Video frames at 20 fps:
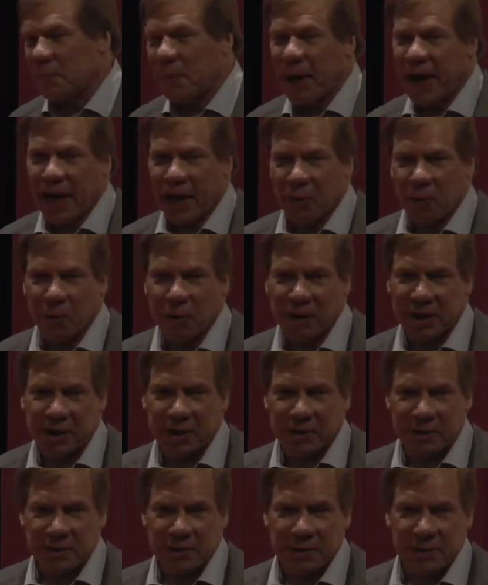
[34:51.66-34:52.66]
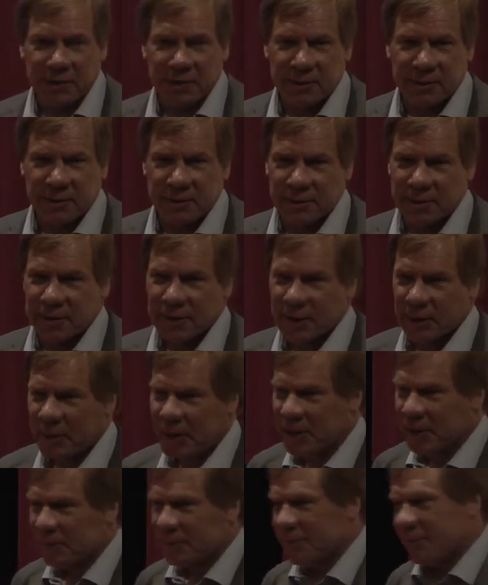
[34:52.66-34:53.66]
pack warnings. I
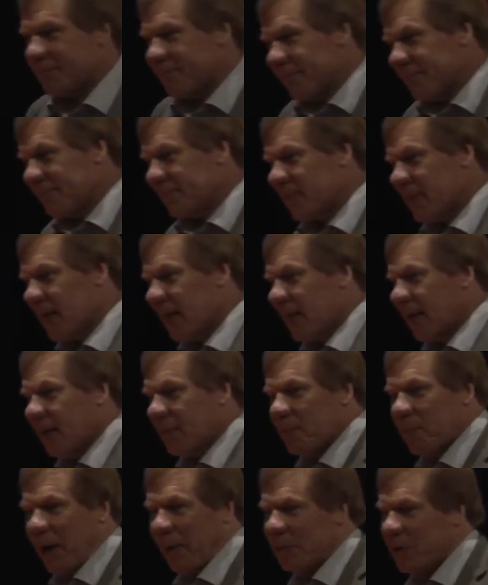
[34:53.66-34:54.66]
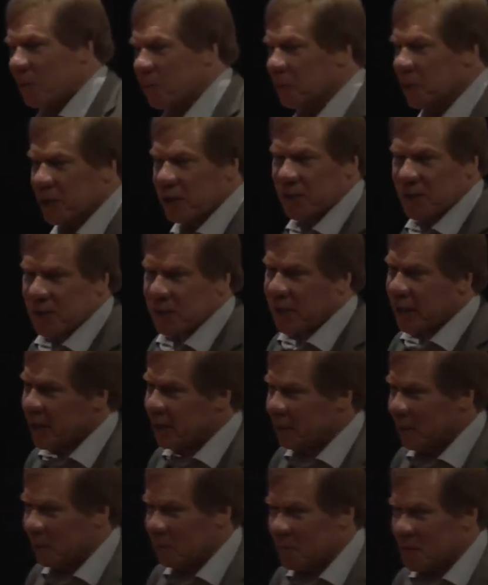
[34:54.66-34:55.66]
mean, probably a really good
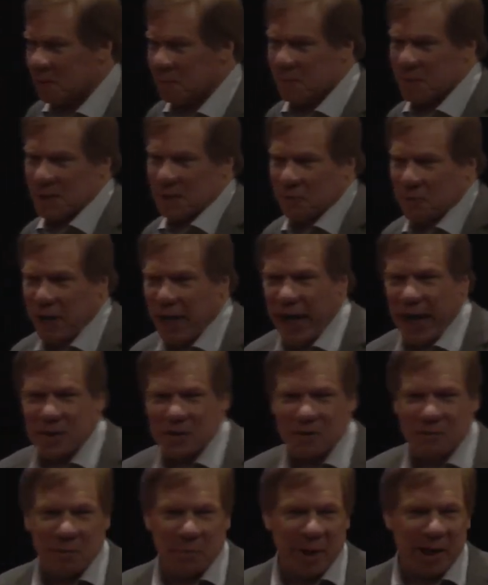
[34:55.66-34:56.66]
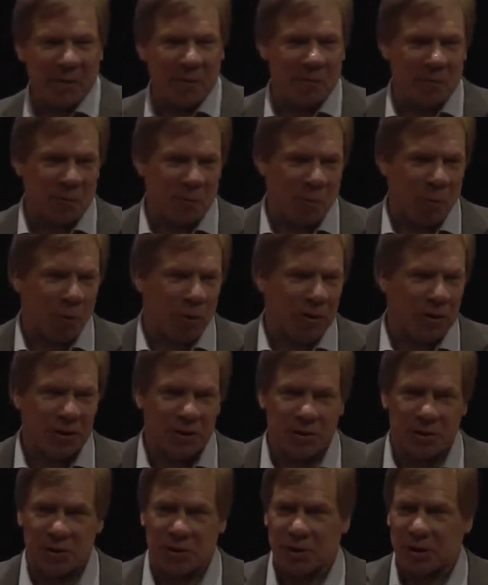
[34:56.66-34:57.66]
study, but the reaction of many
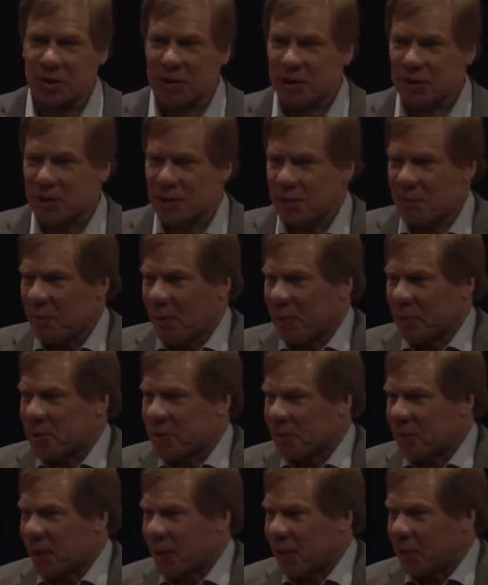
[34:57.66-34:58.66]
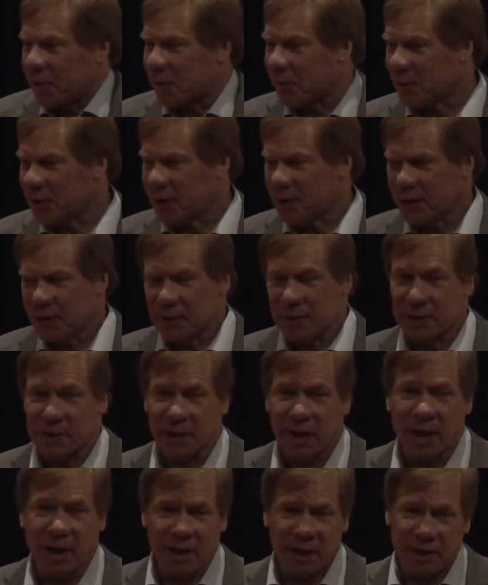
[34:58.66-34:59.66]
reporters and journalists and even members of the public would be,
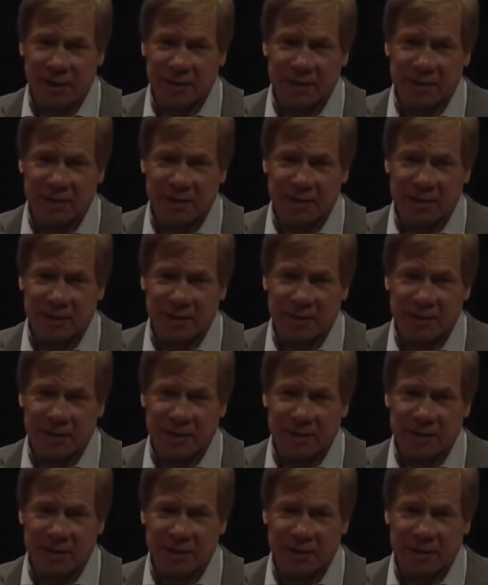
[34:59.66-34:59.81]
duh.